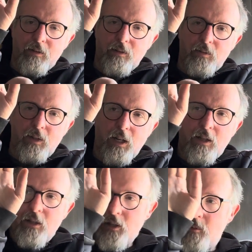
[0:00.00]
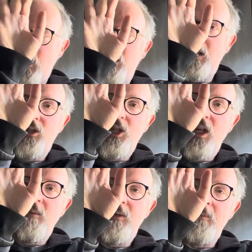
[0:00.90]
when you hit the dummy, you're not
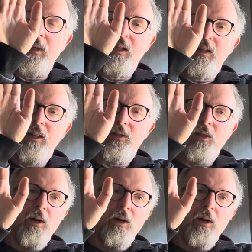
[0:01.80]
jammed up like this,